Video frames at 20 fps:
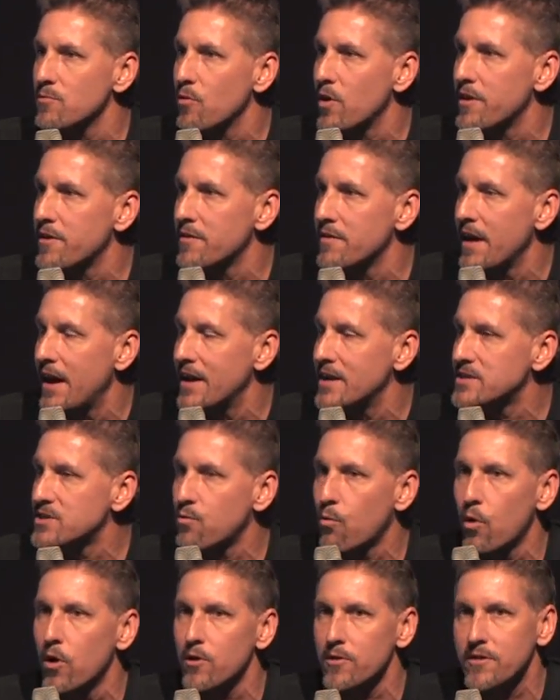whether that it's
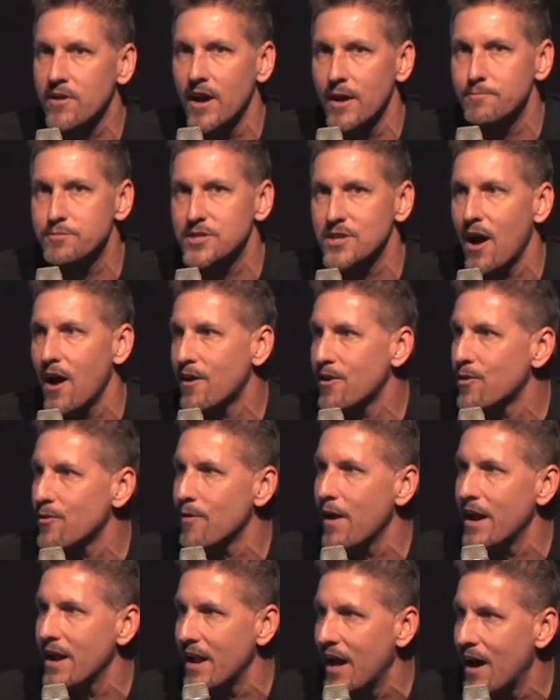World Cup soccer
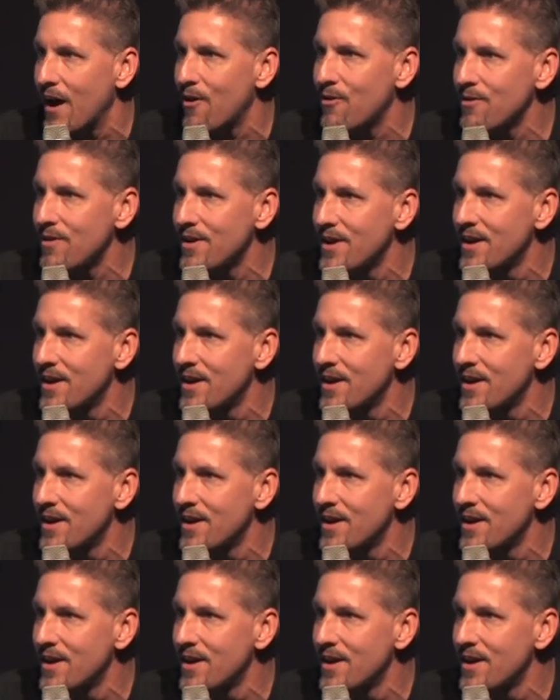right now,